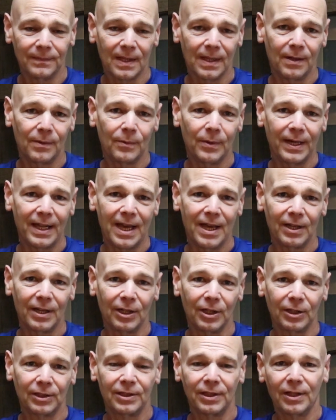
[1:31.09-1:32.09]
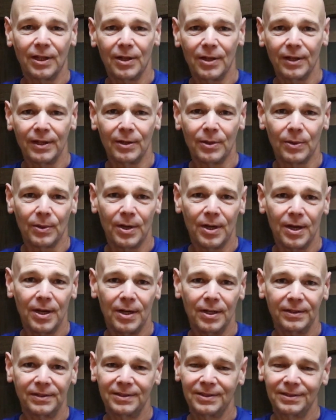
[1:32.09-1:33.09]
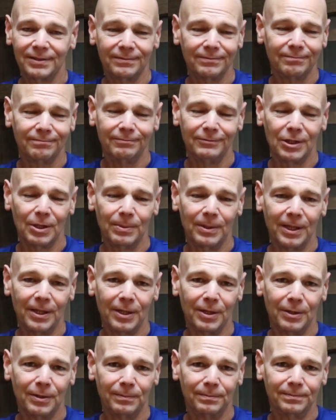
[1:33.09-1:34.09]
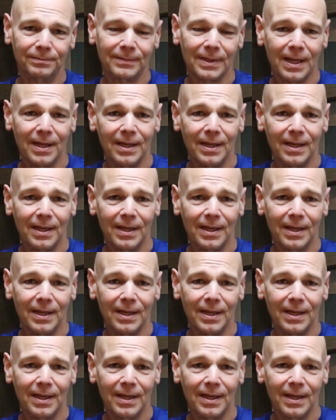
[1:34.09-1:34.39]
And I went out and looked at all the old haunts, nobody home.